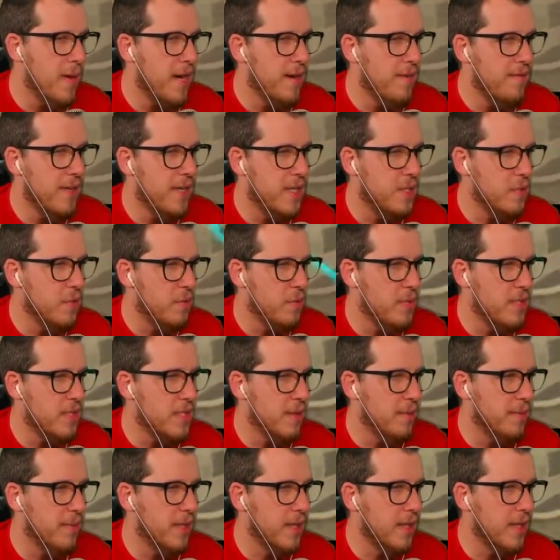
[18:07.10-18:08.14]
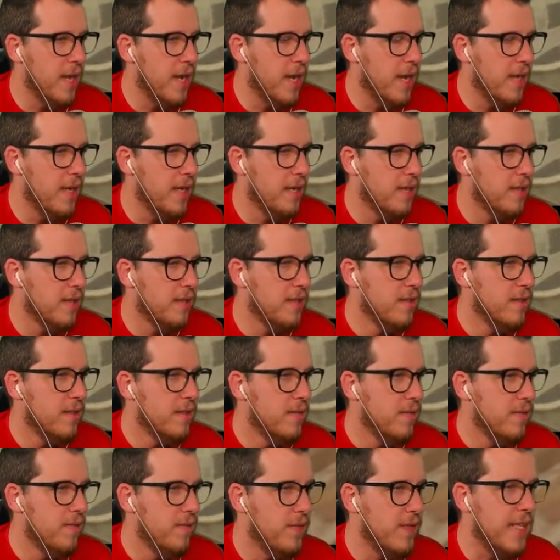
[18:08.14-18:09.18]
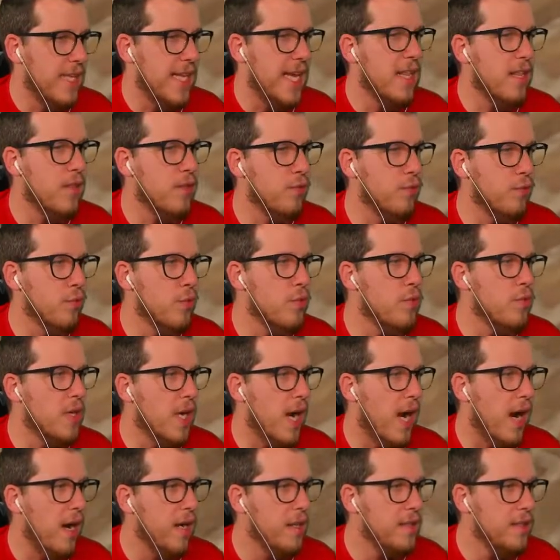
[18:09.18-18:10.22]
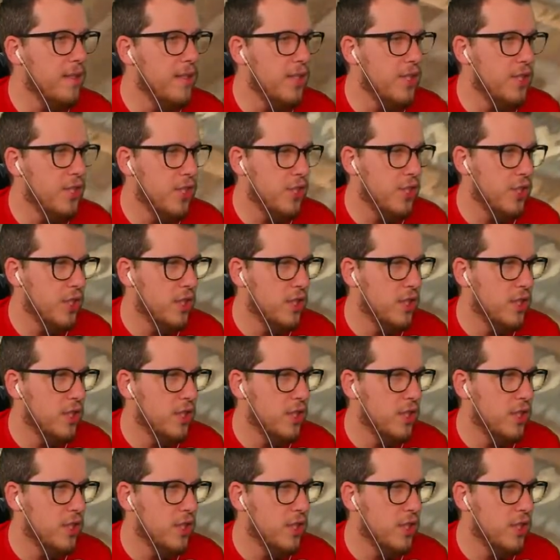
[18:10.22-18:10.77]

advice would be something like, get through college.